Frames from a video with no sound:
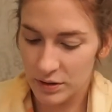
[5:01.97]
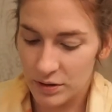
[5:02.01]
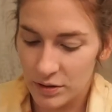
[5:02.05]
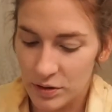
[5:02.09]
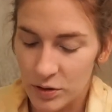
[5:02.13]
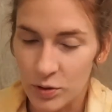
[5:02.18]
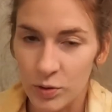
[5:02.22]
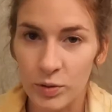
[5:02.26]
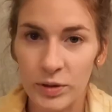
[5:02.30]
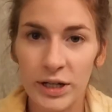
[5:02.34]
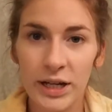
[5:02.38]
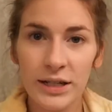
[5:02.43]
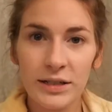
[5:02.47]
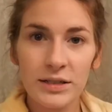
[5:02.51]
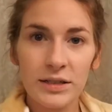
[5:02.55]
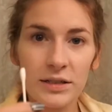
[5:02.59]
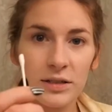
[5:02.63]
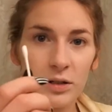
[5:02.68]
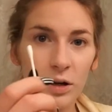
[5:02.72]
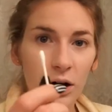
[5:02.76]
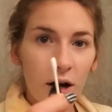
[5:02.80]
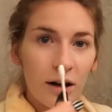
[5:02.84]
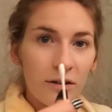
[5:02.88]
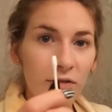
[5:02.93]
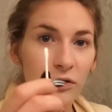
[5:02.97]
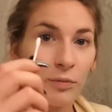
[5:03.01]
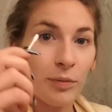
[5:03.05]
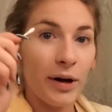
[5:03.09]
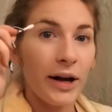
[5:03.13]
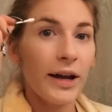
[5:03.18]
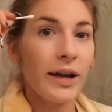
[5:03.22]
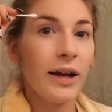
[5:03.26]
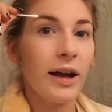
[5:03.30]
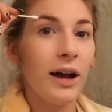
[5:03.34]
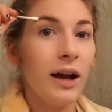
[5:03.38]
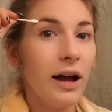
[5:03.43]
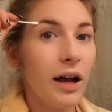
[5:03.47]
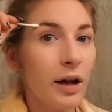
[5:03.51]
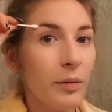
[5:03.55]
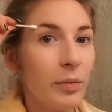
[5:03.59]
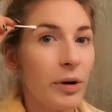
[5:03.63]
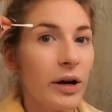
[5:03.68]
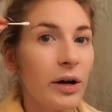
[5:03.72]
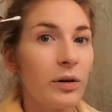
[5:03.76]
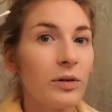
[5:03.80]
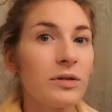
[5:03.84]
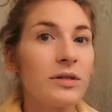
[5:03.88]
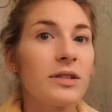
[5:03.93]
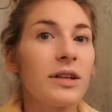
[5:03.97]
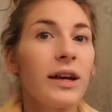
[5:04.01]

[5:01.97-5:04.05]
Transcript: to get it off my eyebrows